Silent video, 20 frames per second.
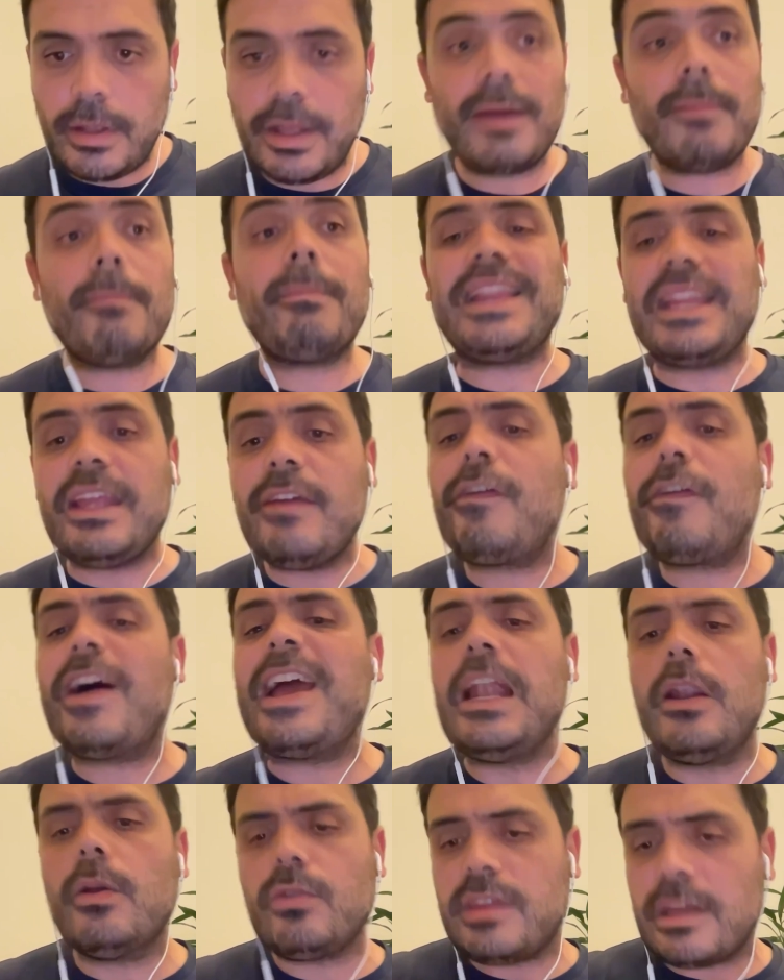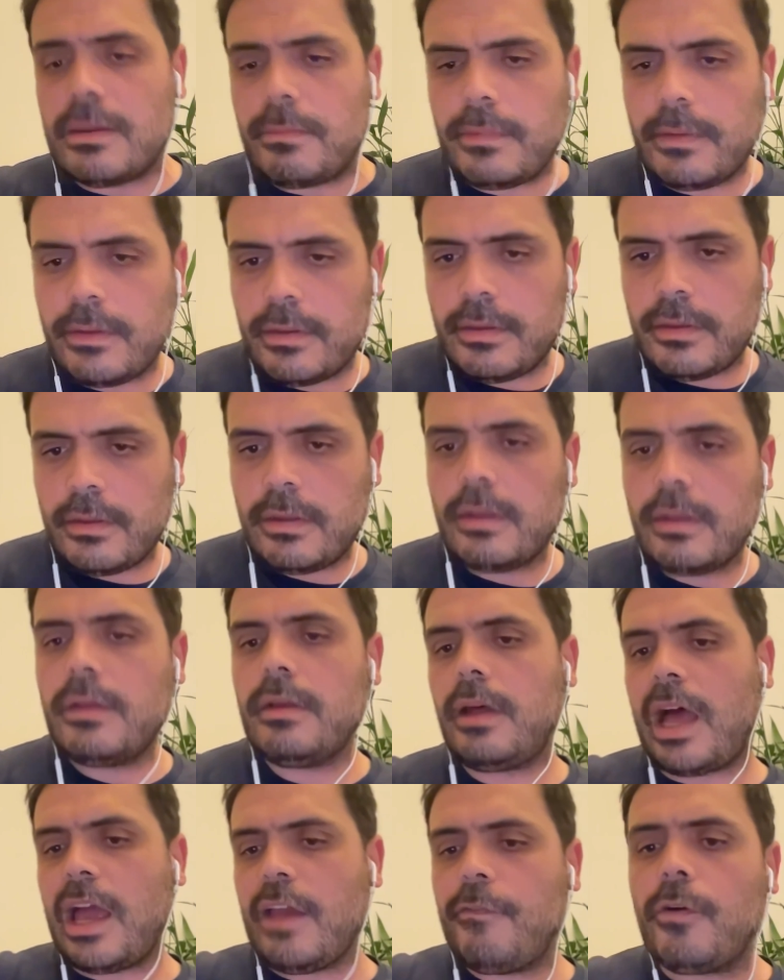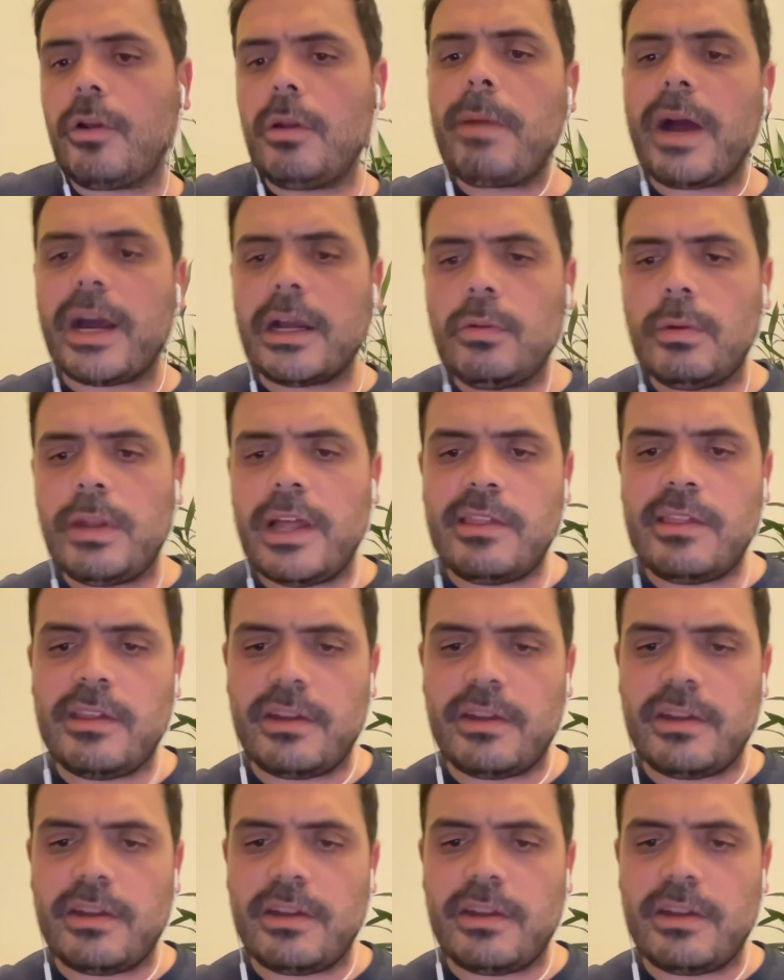But if I lose them, I fall back to Ledger.